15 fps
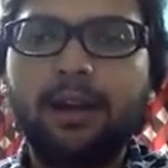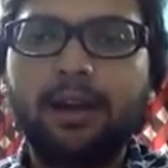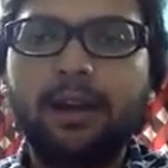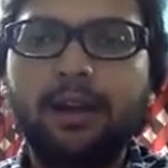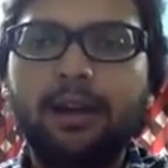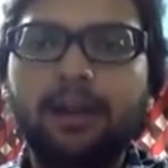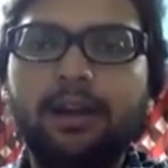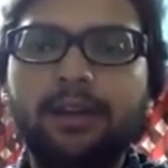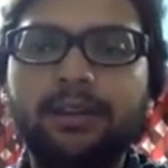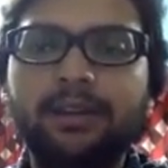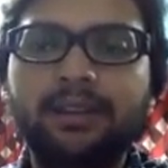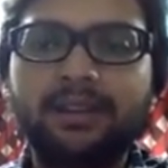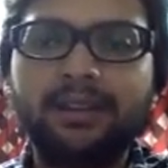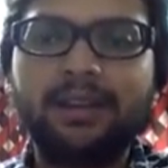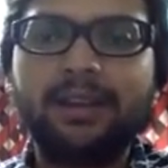uh,
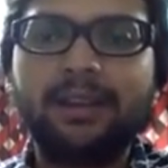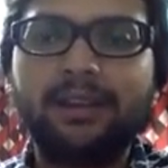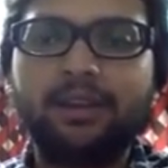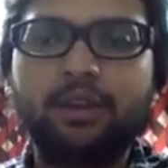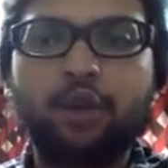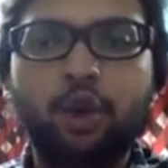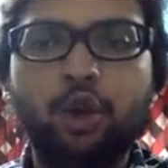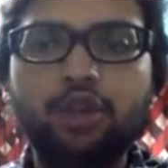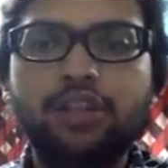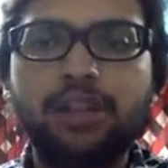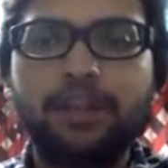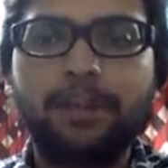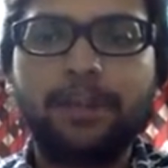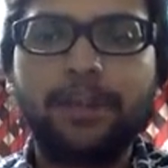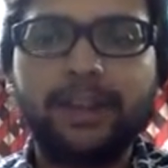those
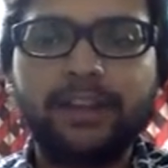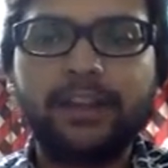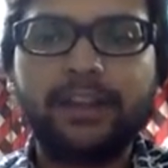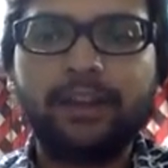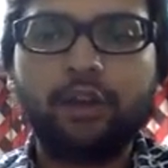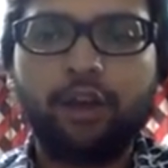patent